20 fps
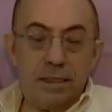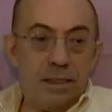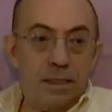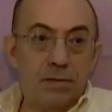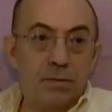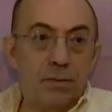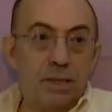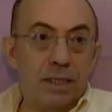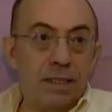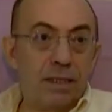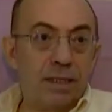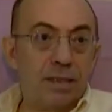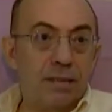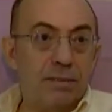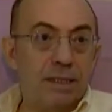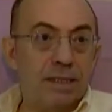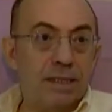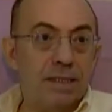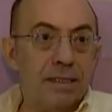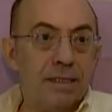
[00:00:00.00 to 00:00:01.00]
He's working on
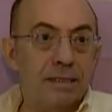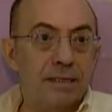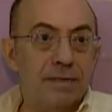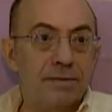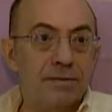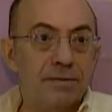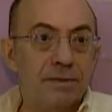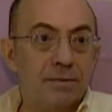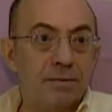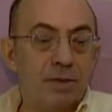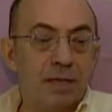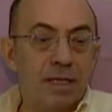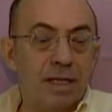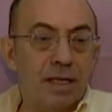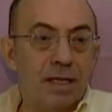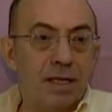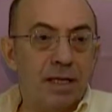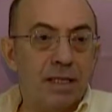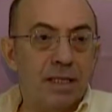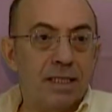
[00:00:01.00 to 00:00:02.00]
me, from what the
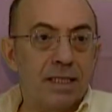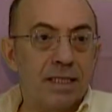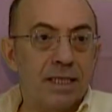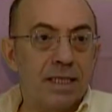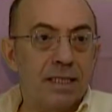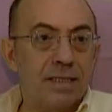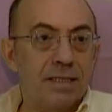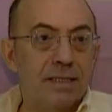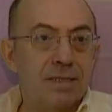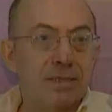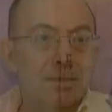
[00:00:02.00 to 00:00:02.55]
doctor says.